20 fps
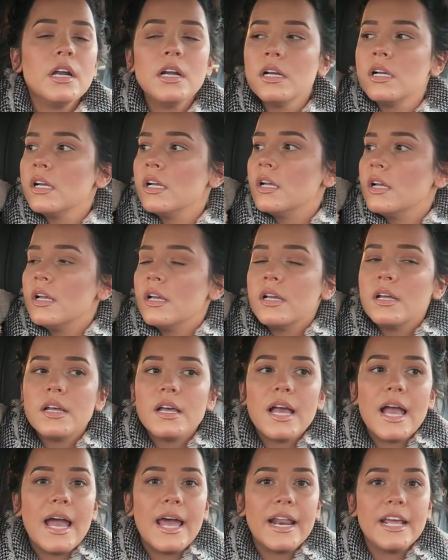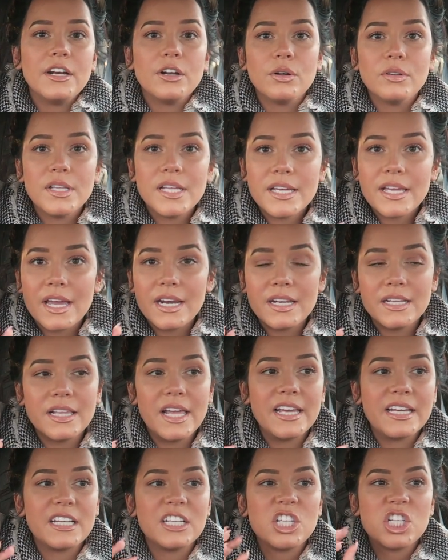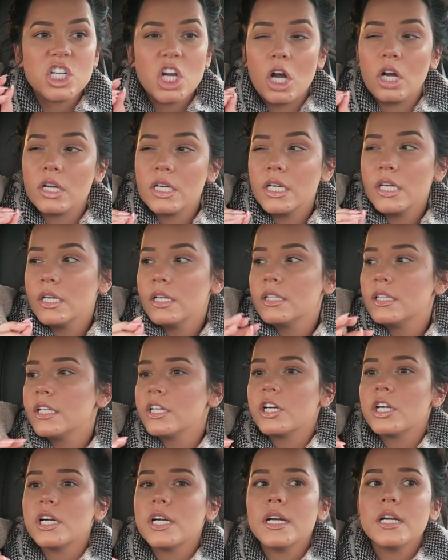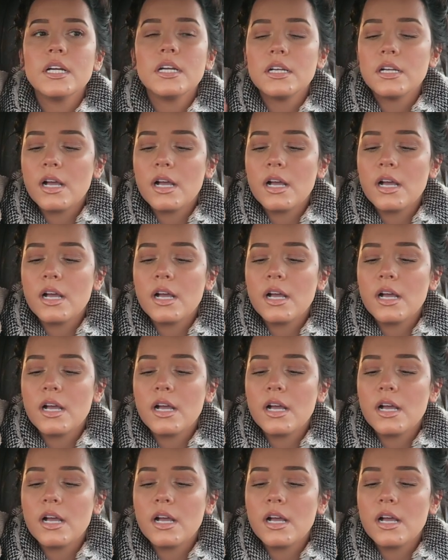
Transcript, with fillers: And I don't like any like chunky glitter.